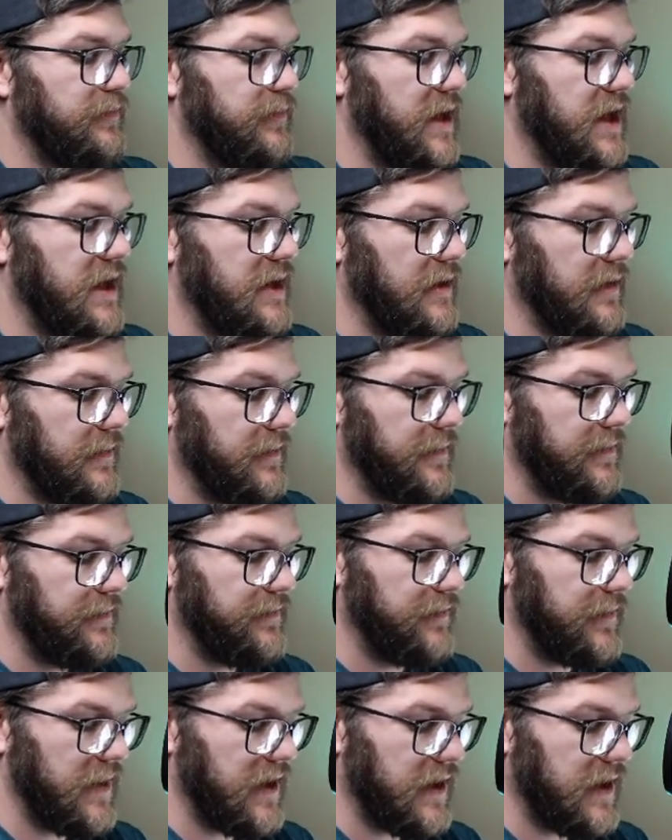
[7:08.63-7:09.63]
Bam.
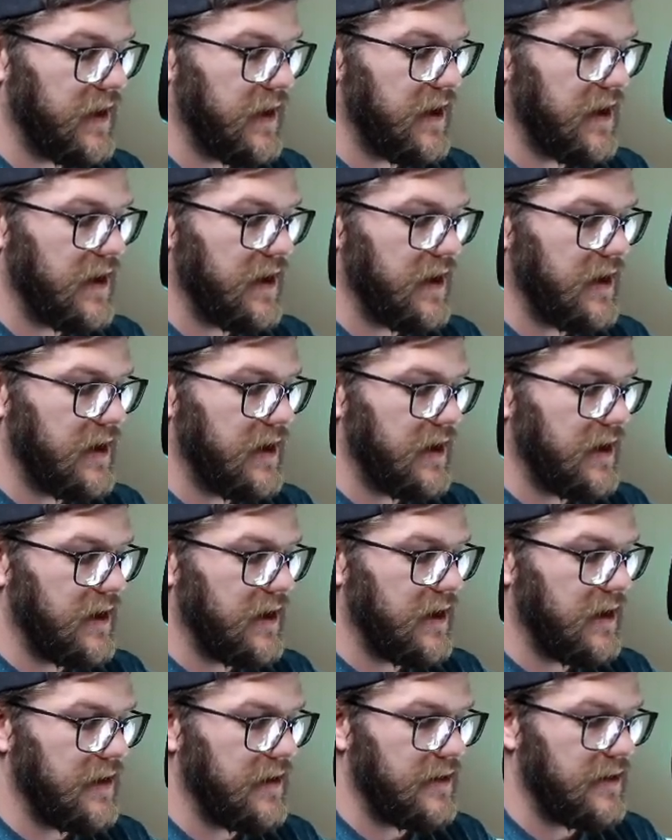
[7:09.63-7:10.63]

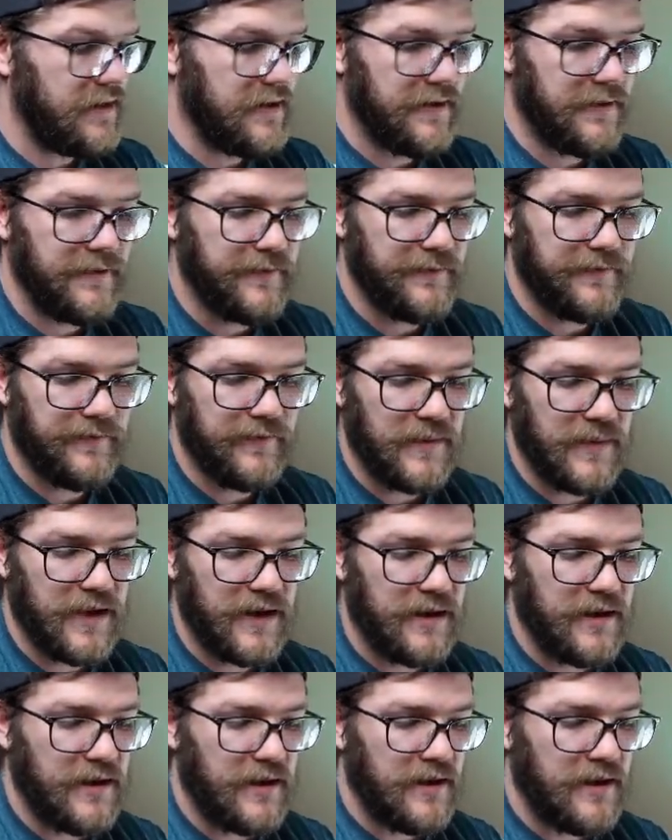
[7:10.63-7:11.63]
And
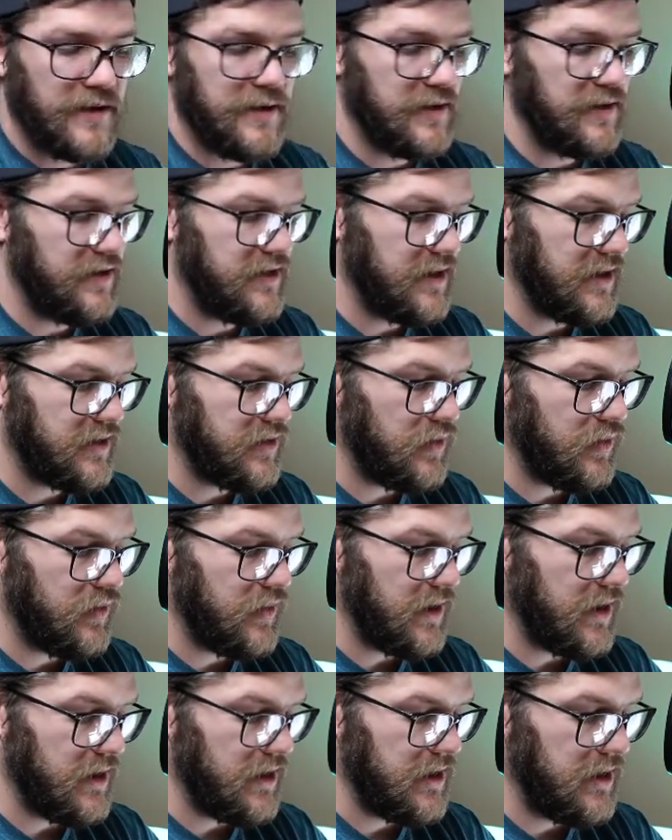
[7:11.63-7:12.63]
the
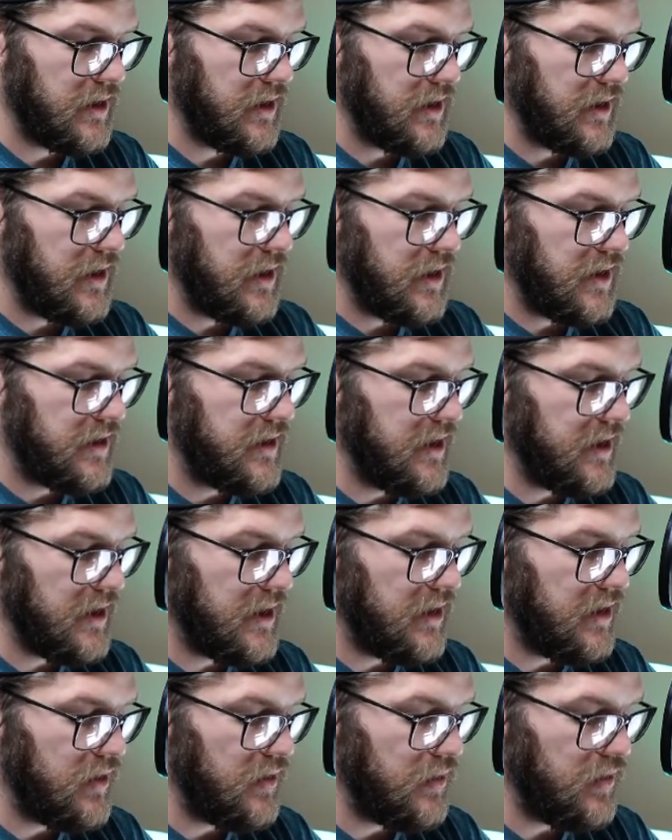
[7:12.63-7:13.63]
coin. The
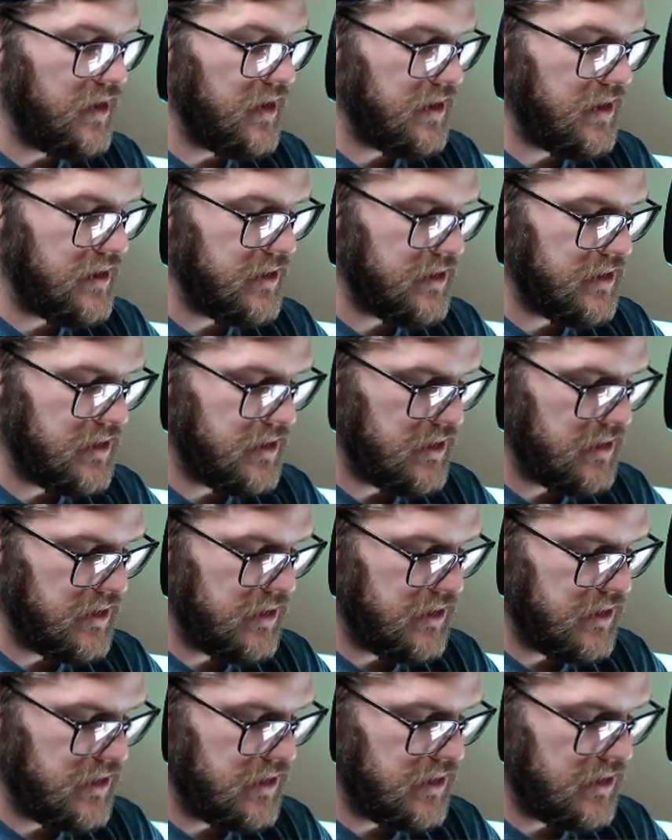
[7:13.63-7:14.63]
Alolan
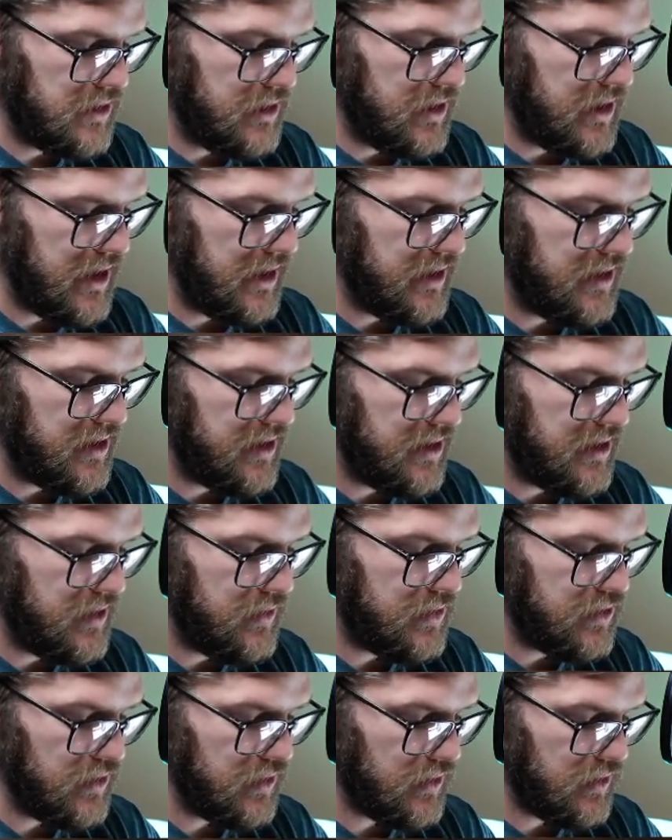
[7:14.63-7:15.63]

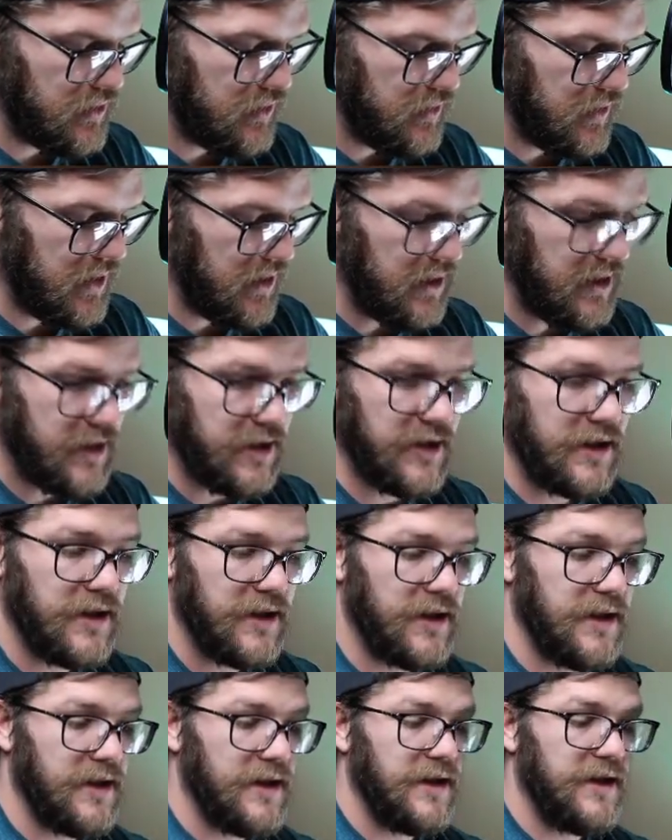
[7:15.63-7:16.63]
Executor coin.
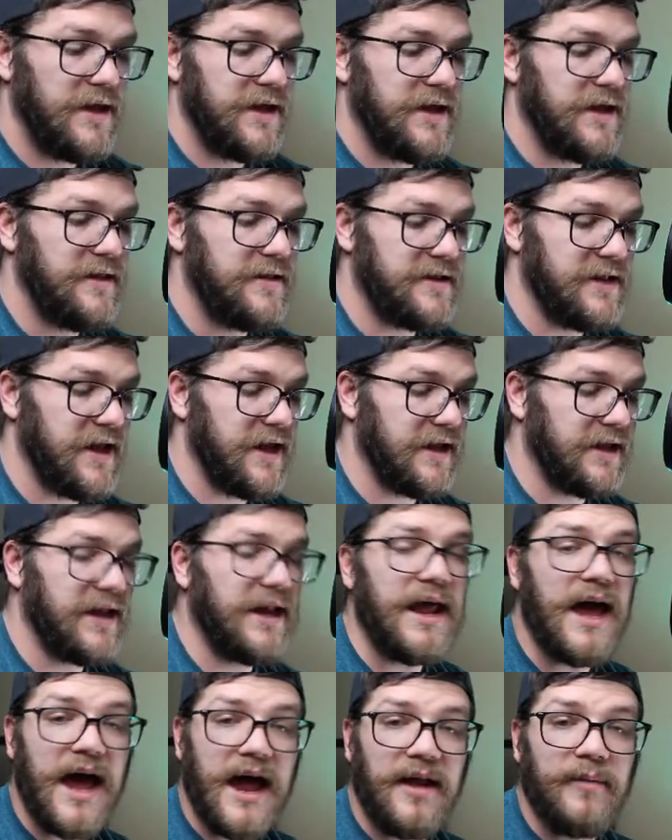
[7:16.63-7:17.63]
He said,
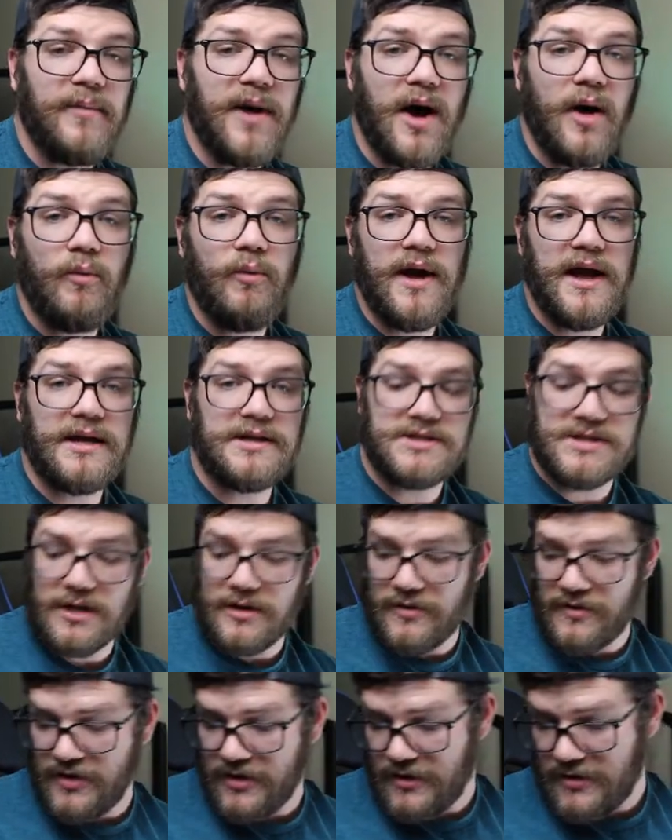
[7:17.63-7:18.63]
get out of my way,
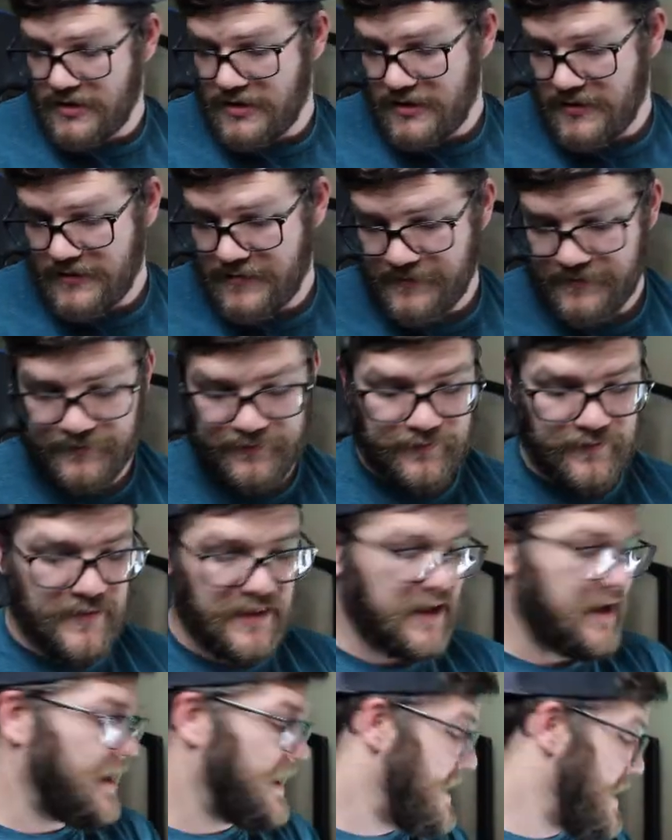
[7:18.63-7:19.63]
Charizard.
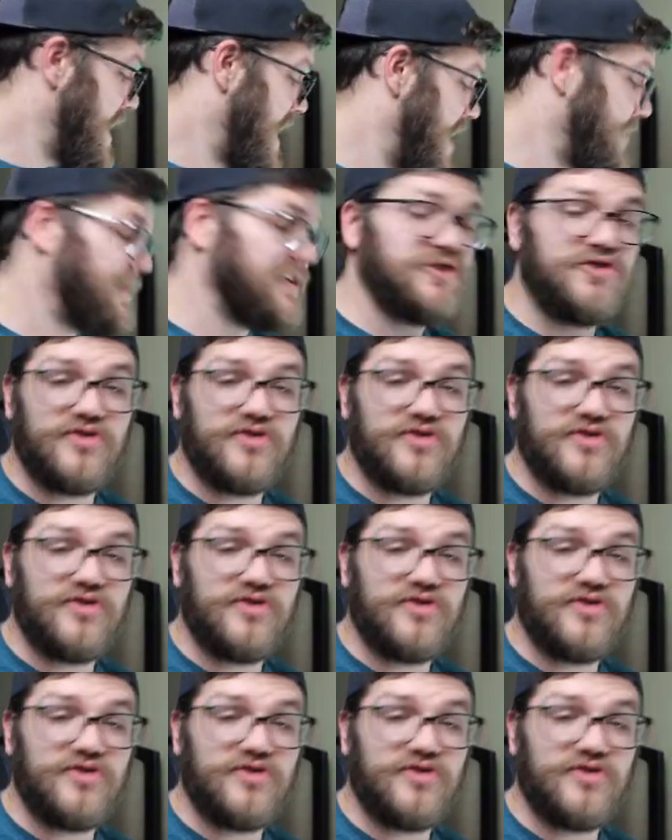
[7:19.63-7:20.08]
I'm a